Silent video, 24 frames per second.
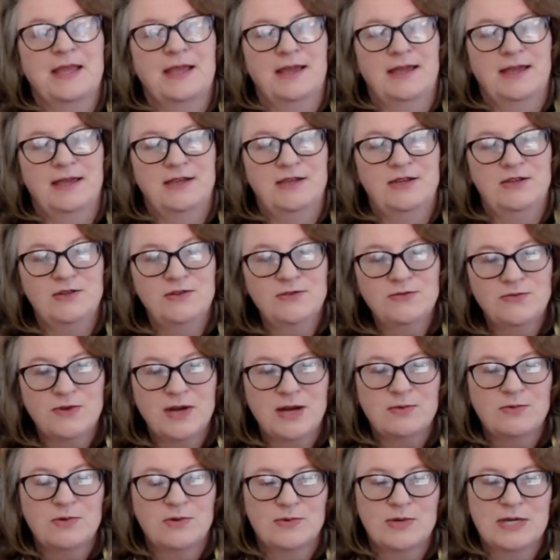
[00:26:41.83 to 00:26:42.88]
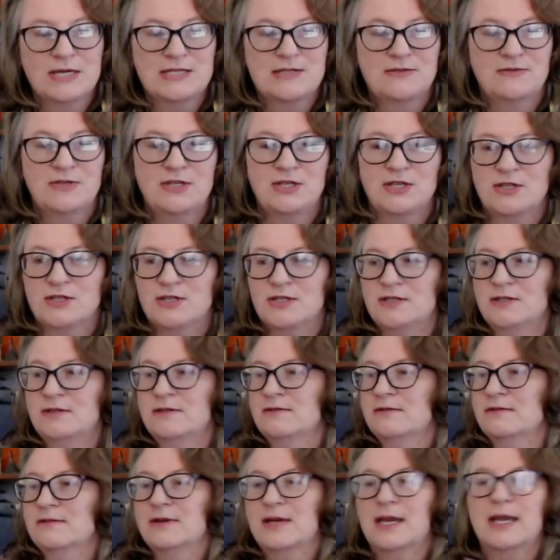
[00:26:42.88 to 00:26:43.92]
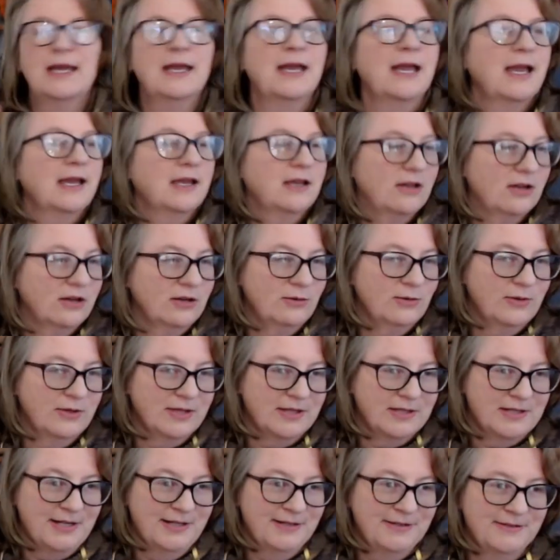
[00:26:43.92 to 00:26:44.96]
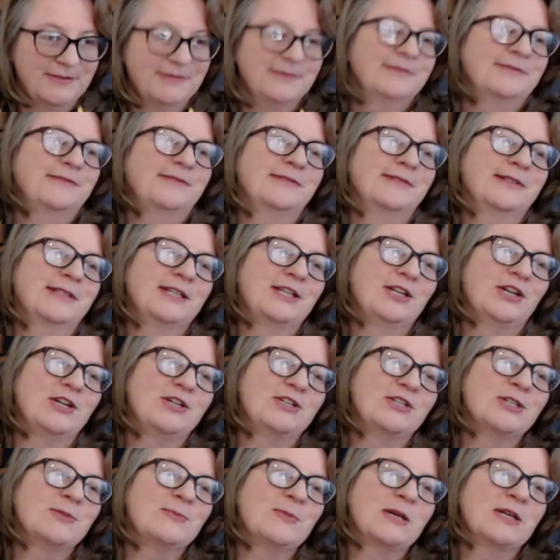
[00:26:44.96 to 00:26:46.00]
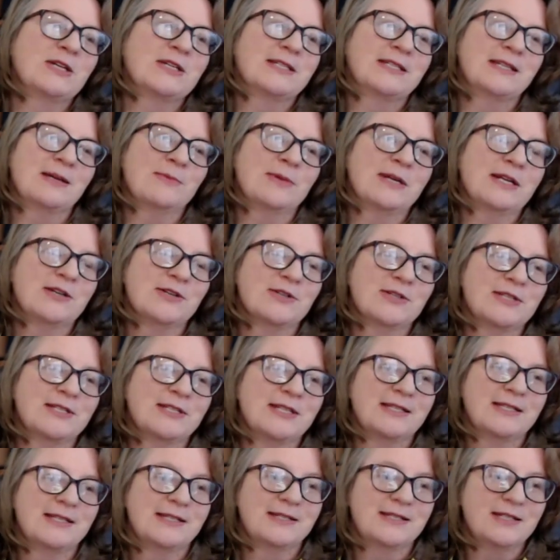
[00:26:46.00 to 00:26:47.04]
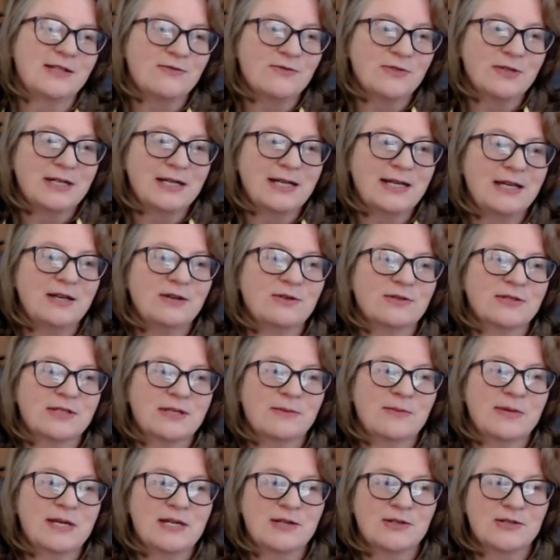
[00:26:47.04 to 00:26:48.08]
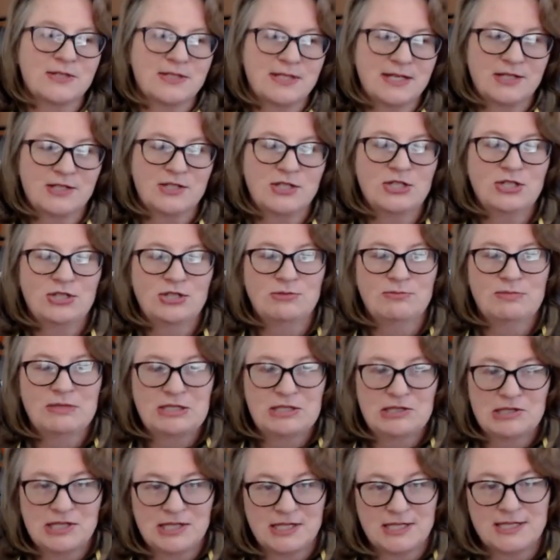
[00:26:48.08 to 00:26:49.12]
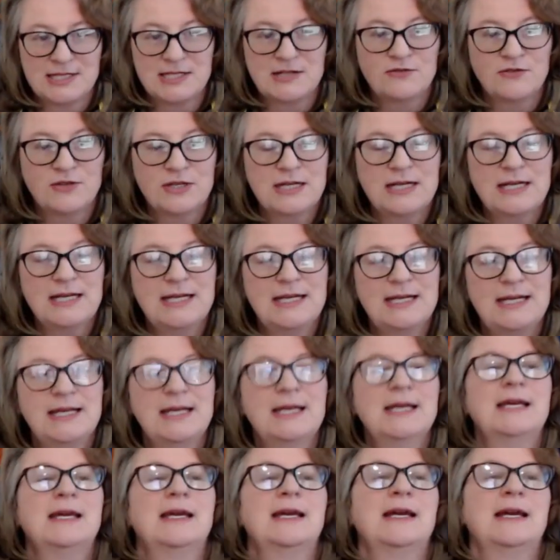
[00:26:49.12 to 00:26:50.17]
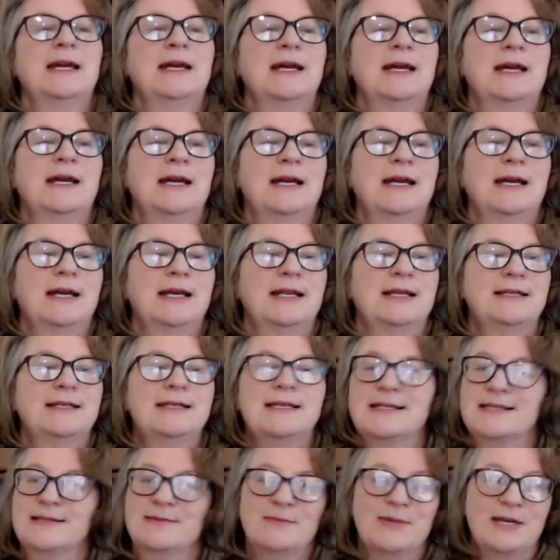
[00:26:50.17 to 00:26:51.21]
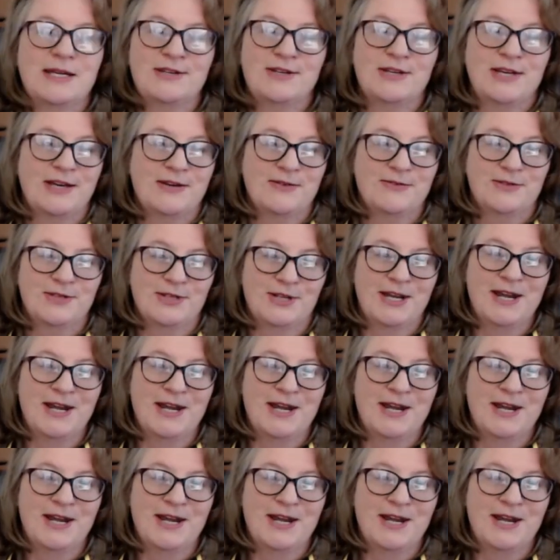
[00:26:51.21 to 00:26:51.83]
you find what works for you and go with it. You know, just because someone else does it differently or someone else thinks you should be doing it differently doesn't mean you have to.